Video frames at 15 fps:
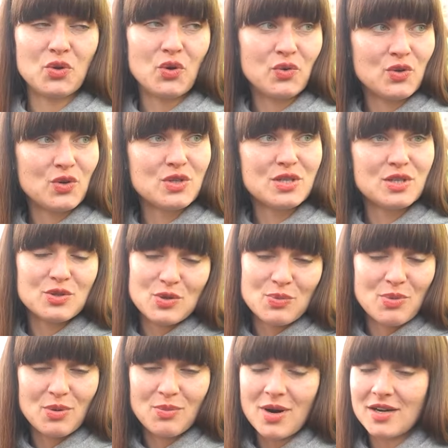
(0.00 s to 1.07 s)
Of course, in
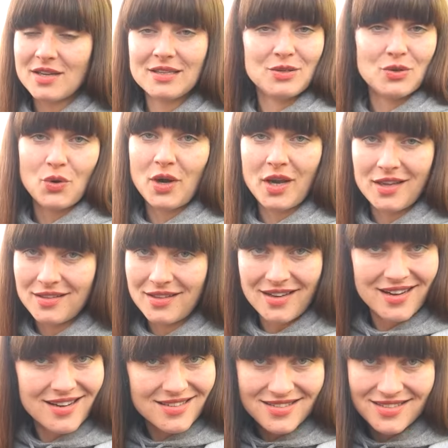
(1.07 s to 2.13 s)
supermarket you can't
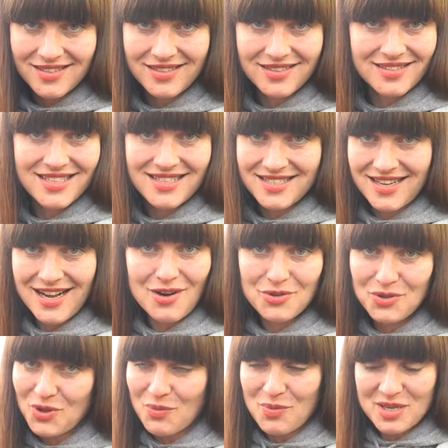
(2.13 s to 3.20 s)
ask a
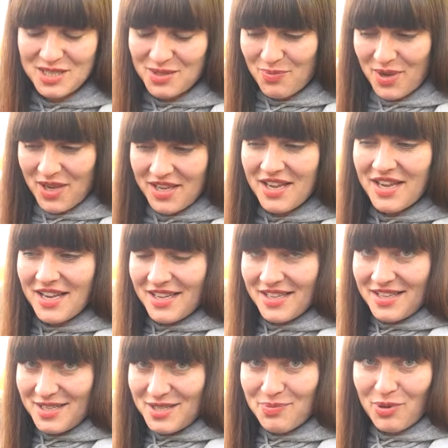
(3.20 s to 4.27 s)
discount, you must pay
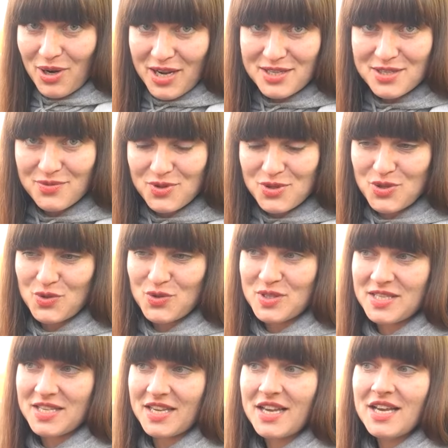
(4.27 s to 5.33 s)
this price which you
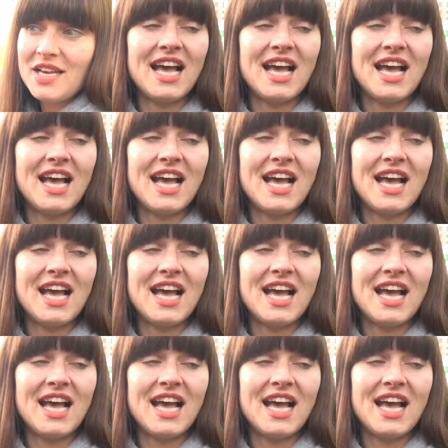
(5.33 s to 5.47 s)
see.